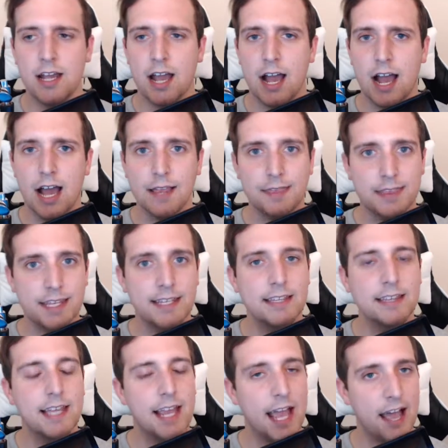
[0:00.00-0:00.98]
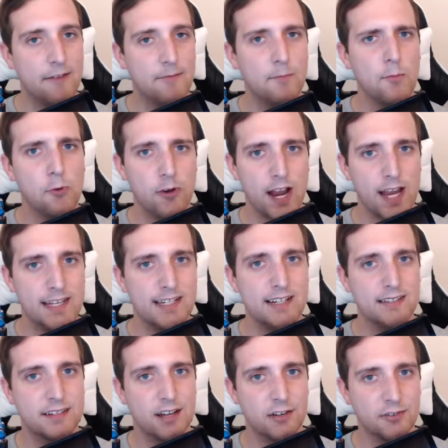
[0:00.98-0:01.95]
I think they have more
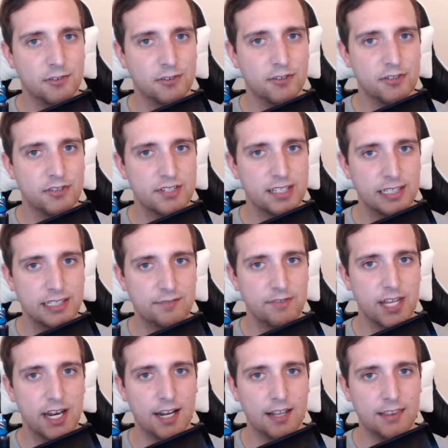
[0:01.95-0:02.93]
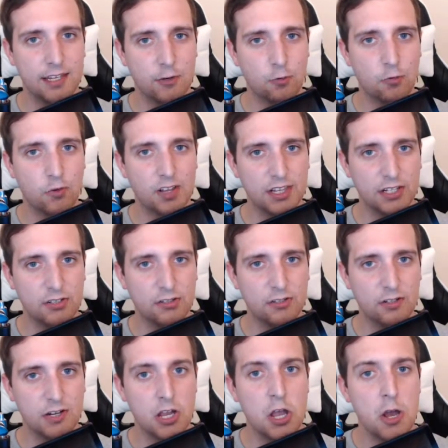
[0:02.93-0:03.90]
ideas under their sleeve that I think really
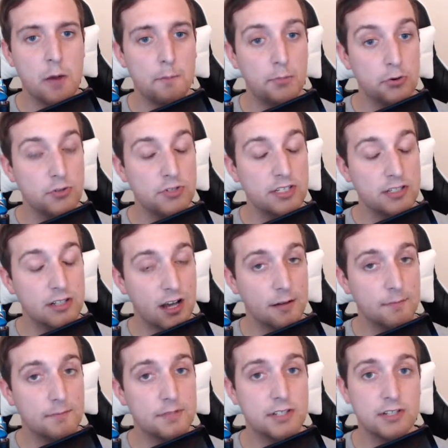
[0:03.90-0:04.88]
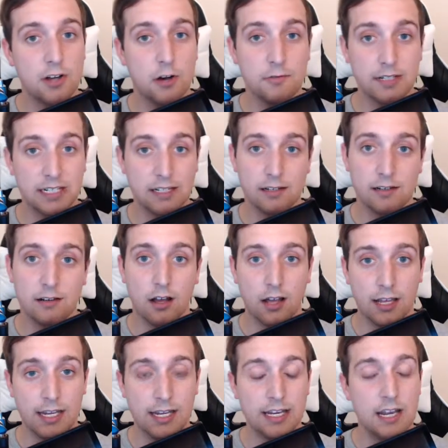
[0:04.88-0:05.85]
could boost up Sony
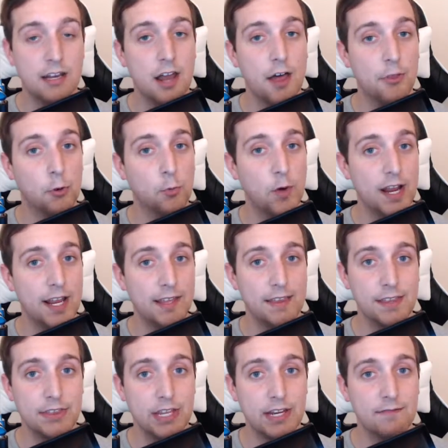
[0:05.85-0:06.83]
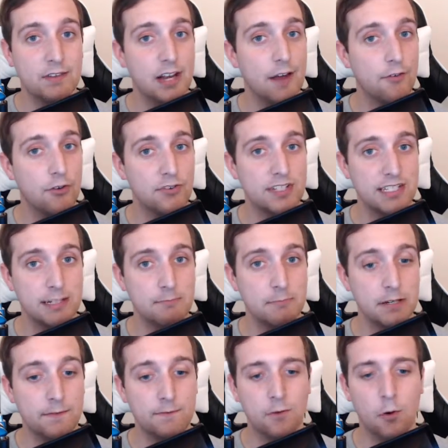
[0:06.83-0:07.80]
in another way that they've never seen
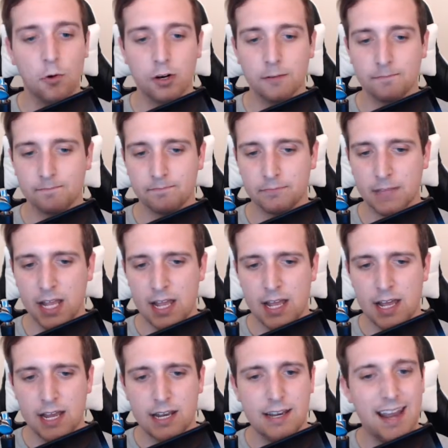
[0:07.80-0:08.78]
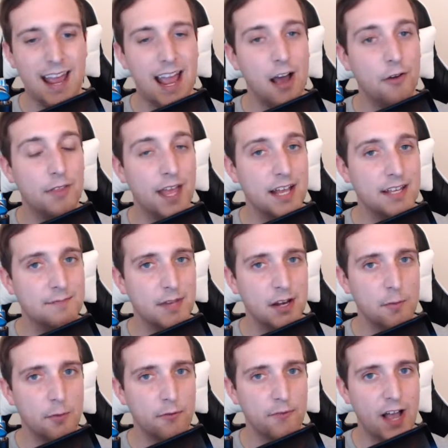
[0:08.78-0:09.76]
before. Now, that is my
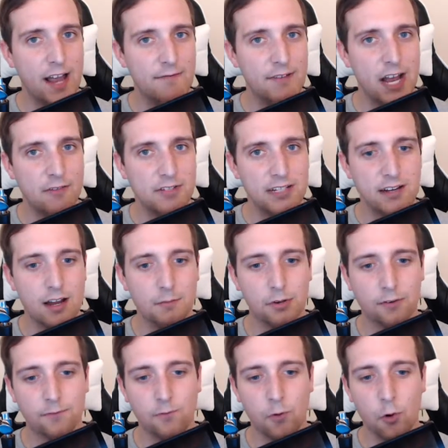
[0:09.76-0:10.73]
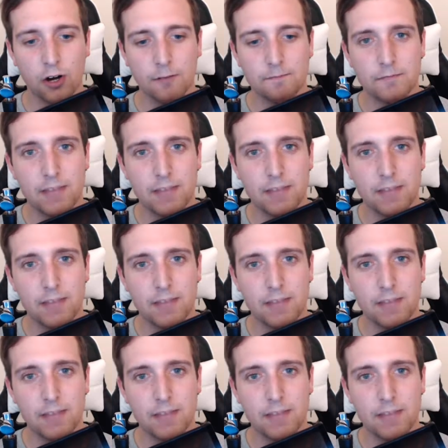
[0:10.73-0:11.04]
number 5. Now to number 4.